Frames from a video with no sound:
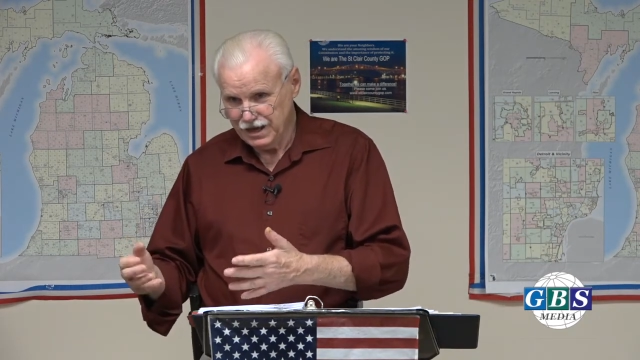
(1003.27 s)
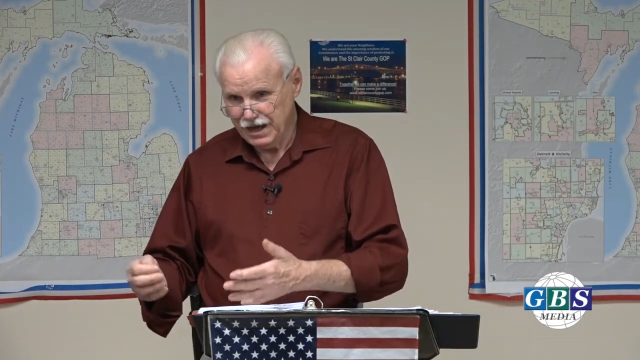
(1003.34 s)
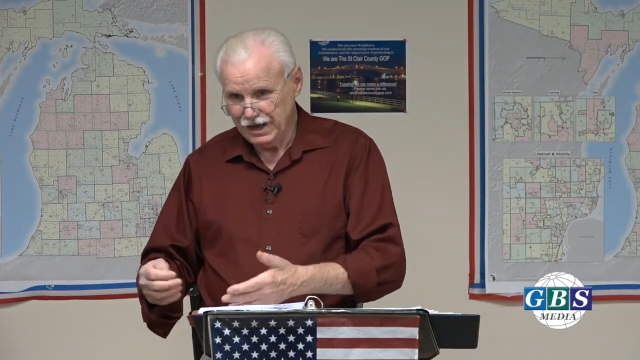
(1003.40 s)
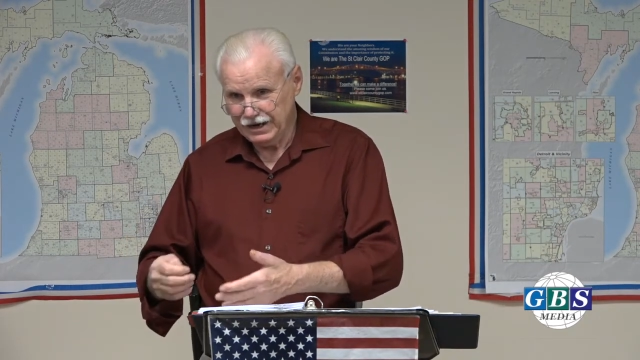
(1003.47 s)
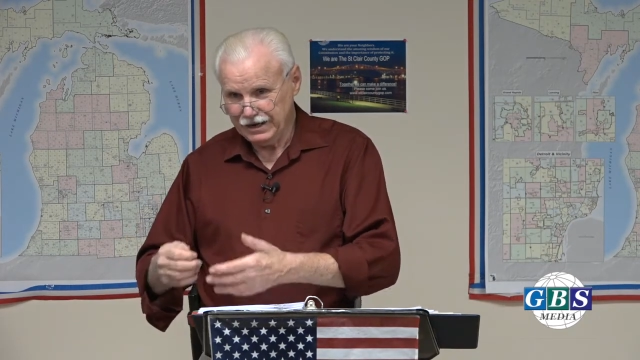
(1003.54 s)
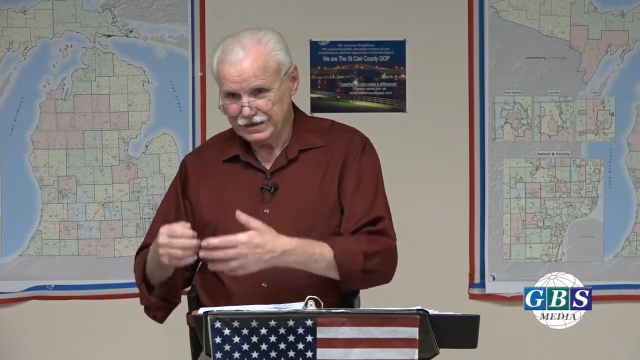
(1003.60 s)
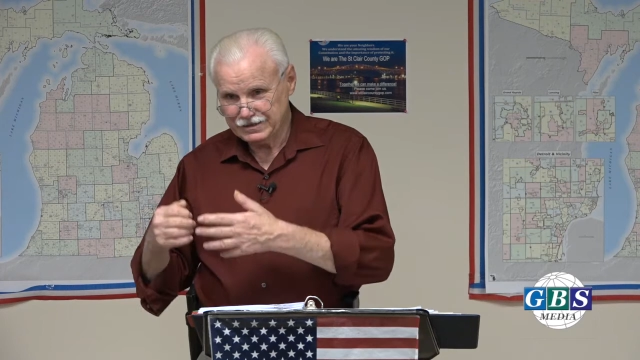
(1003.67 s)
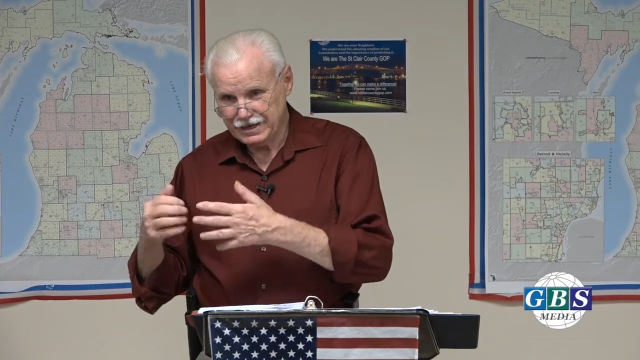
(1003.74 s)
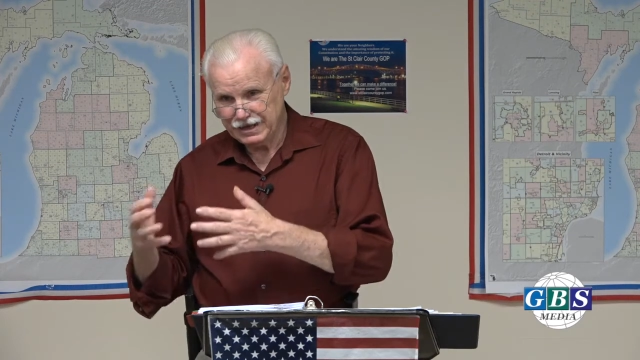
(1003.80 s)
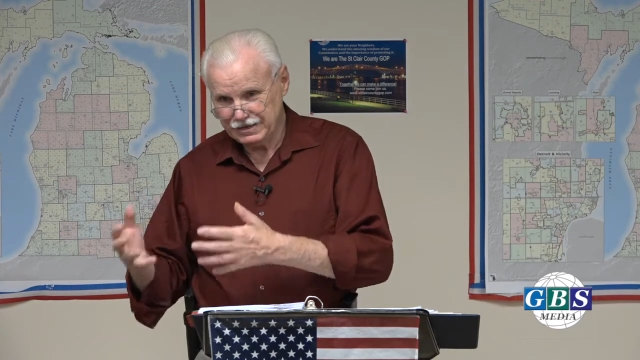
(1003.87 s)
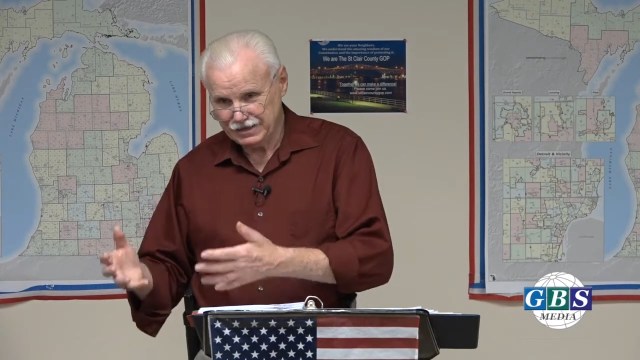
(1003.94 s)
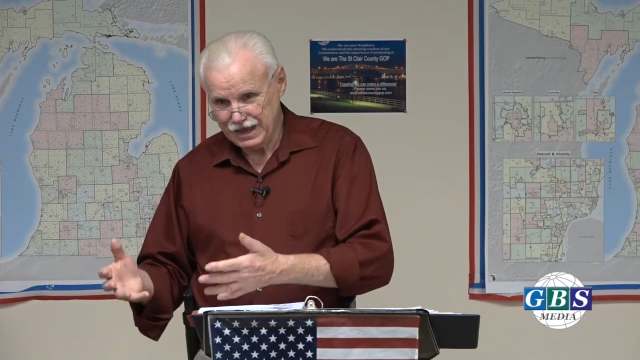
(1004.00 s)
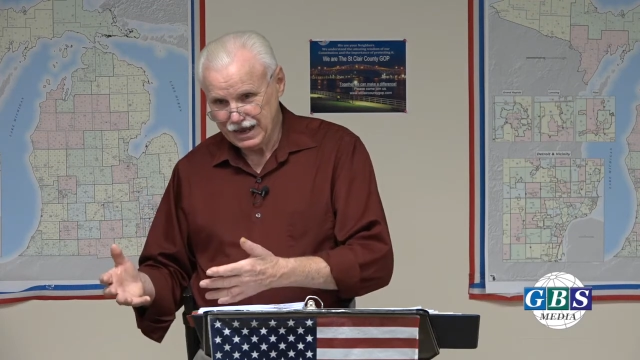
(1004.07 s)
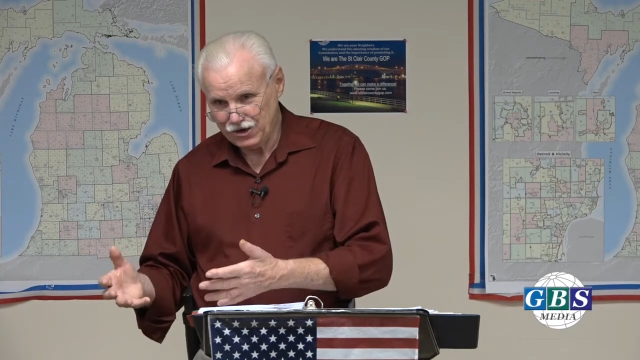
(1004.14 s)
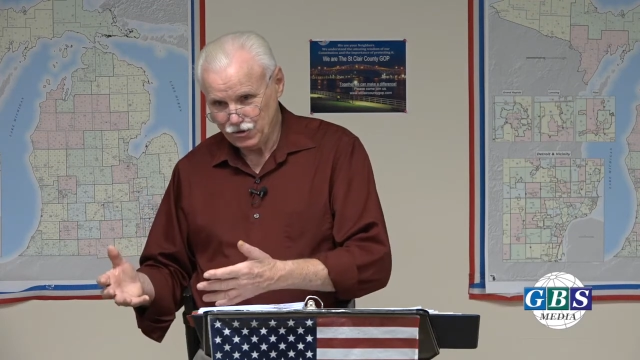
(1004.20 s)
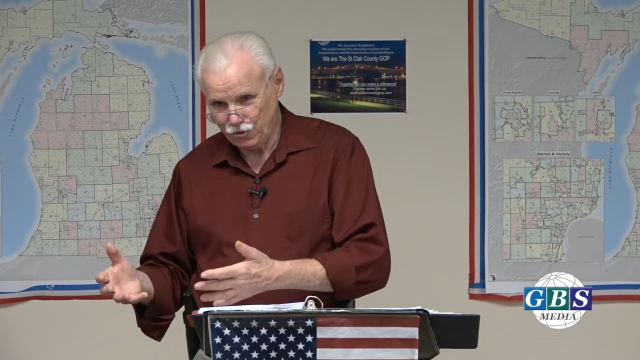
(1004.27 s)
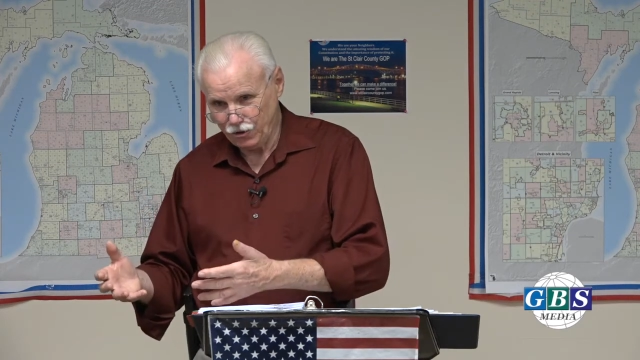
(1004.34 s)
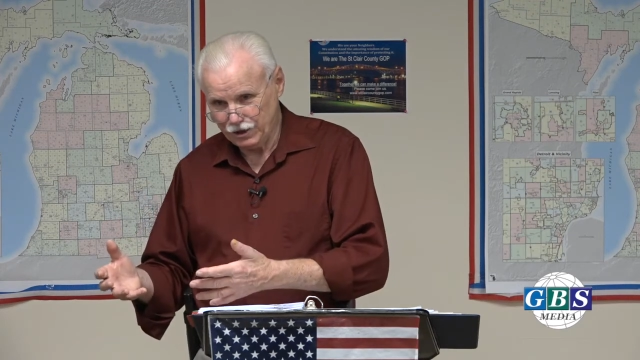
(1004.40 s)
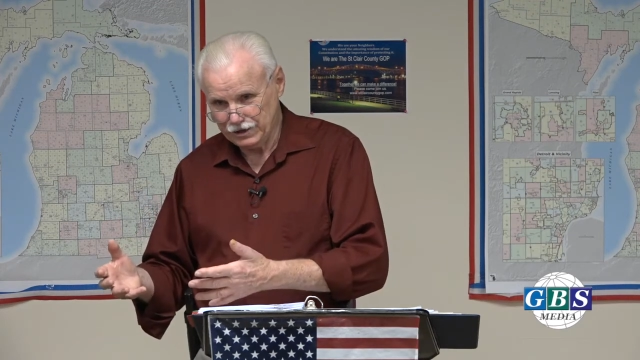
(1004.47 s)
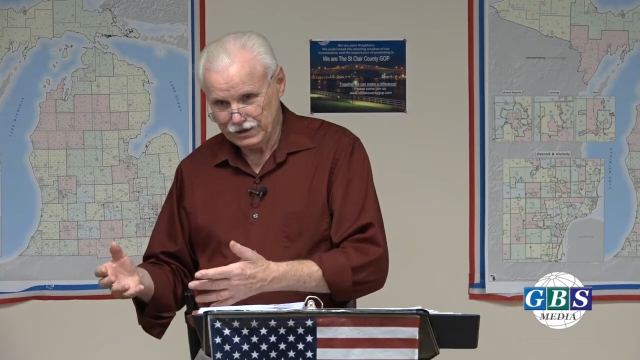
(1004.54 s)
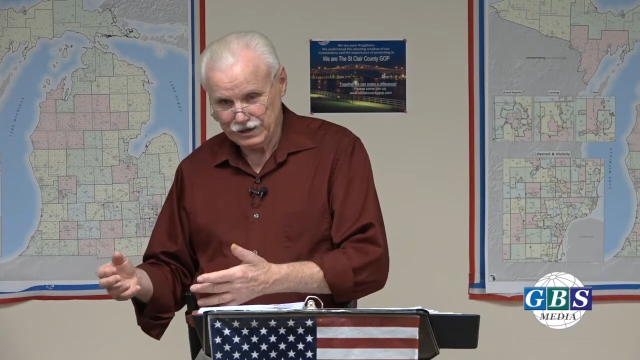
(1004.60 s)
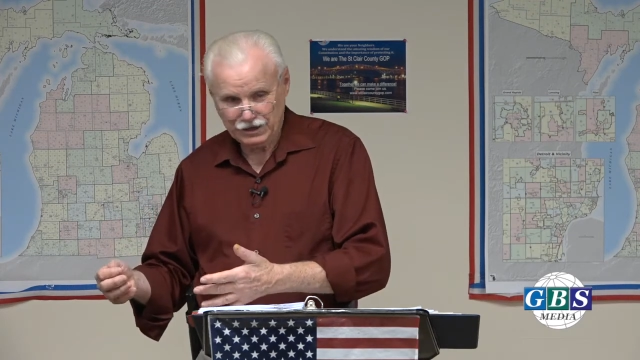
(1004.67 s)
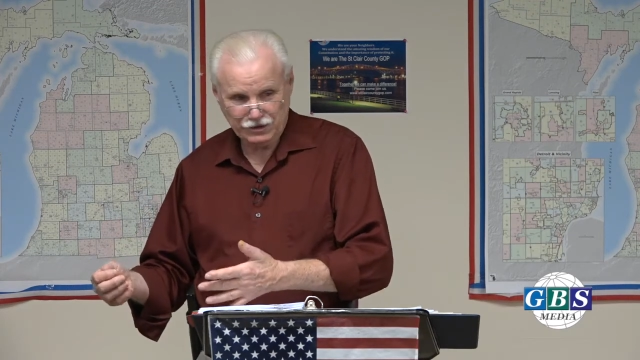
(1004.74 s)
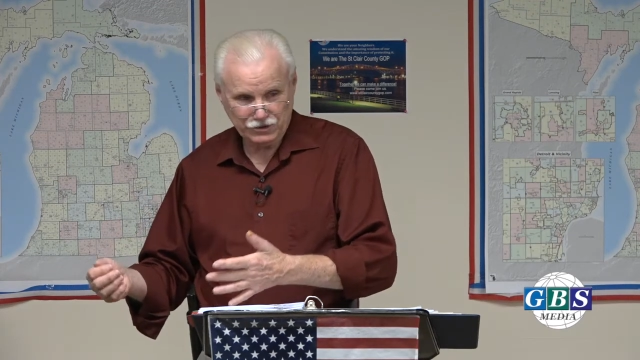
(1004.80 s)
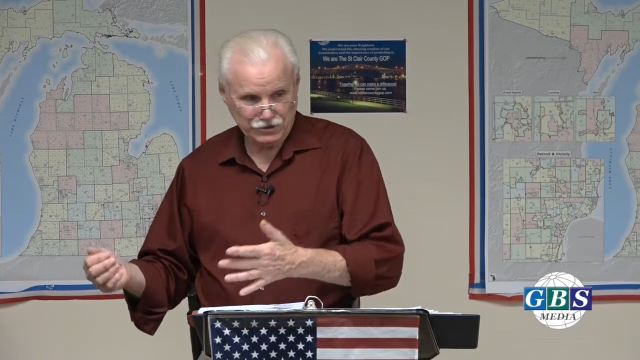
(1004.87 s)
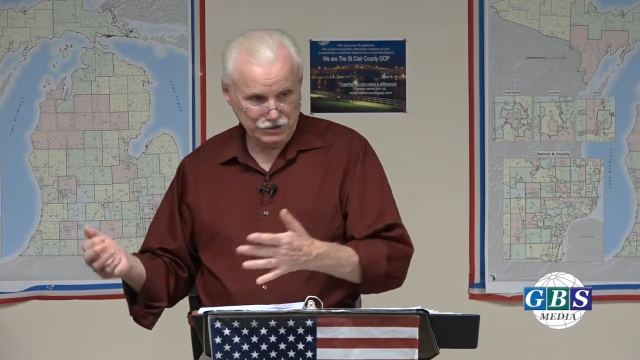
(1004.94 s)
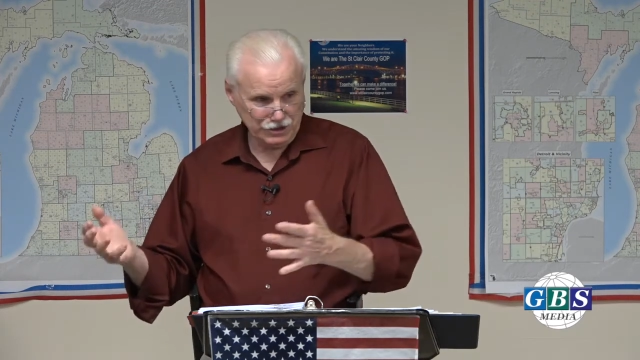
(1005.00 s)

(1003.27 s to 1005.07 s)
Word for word: and they can take it to that court and then it,